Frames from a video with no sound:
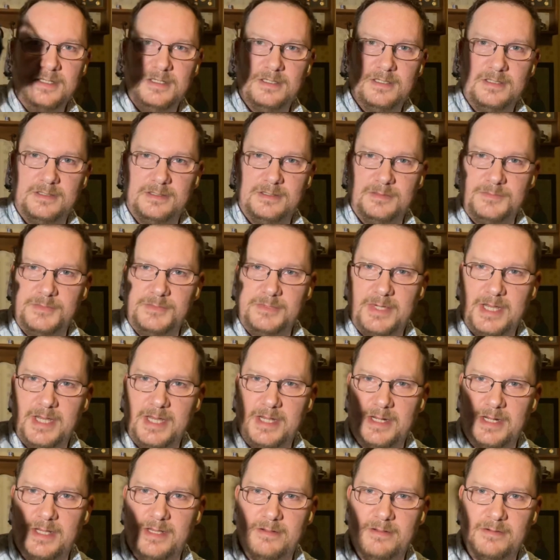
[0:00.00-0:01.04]
You
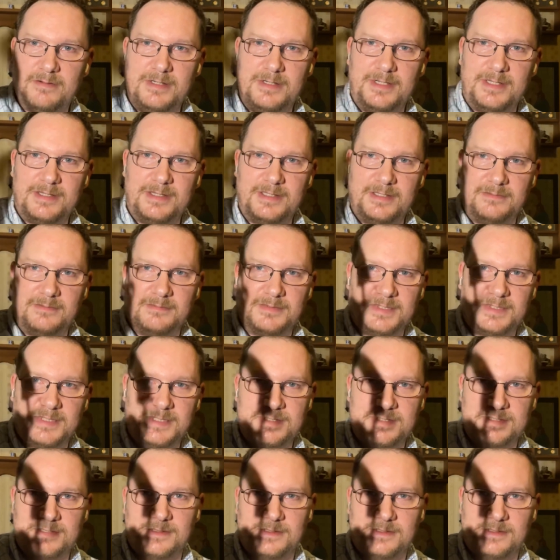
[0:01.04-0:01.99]
can't hear anything with these